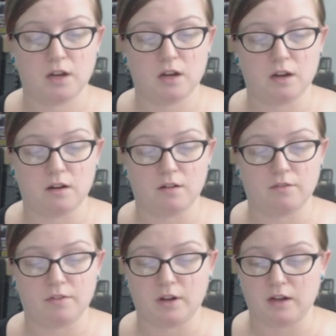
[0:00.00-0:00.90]

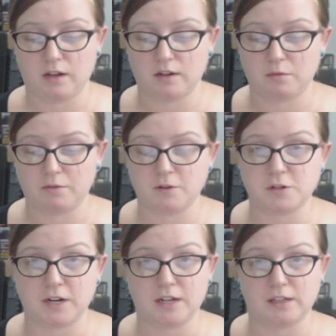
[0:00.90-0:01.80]
of uh,
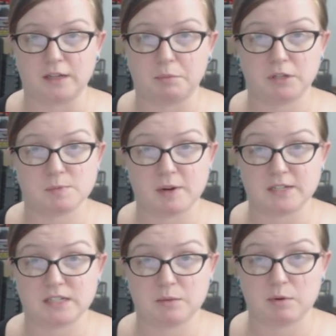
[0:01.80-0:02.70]
refrigerated like Pillsbury
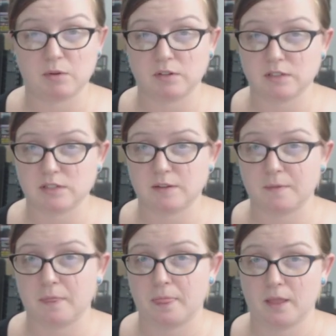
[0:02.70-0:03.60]
cinnamon rolls
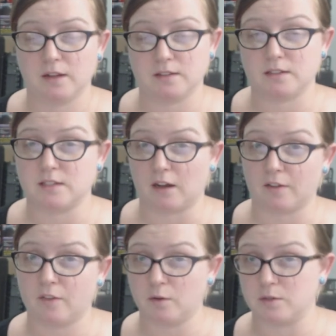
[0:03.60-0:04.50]
and
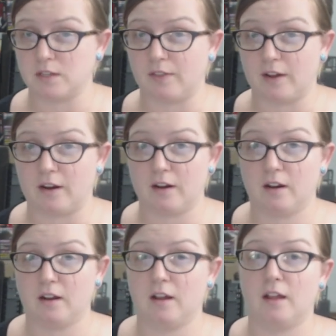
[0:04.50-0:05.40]
stuck those in there.
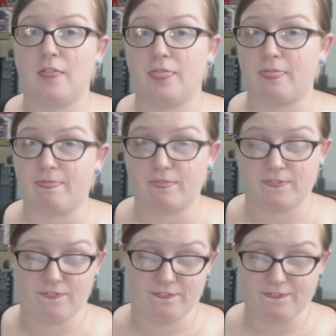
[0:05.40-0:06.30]

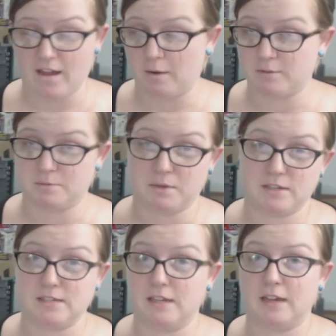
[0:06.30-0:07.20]
That was
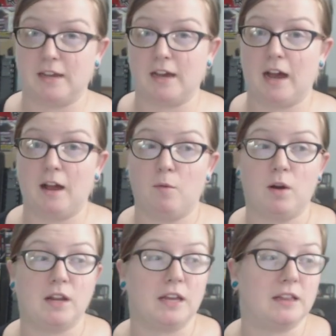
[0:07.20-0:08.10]
amazing. I
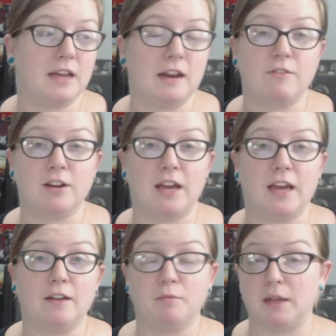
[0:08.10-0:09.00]
want to eat that every
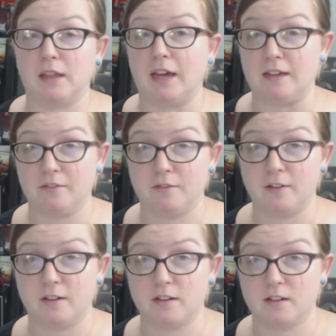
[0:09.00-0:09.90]
day of my life.
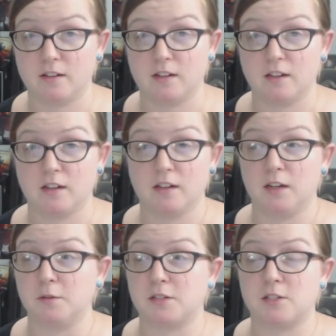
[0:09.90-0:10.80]

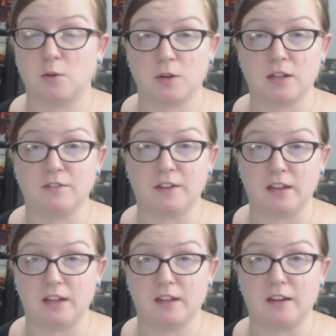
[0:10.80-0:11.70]
It was so
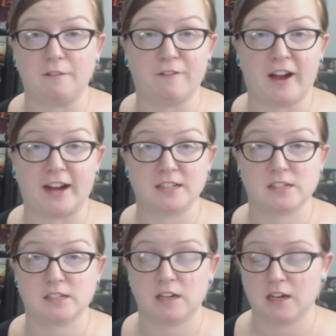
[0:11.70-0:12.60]
convenient and
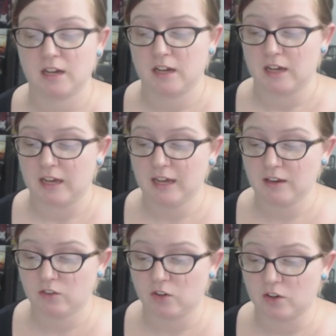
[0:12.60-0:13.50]
fast.
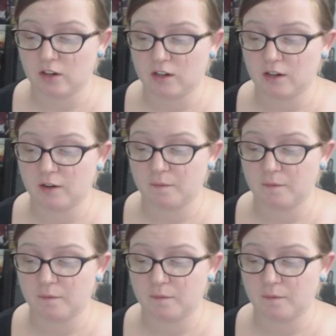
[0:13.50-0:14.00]
It took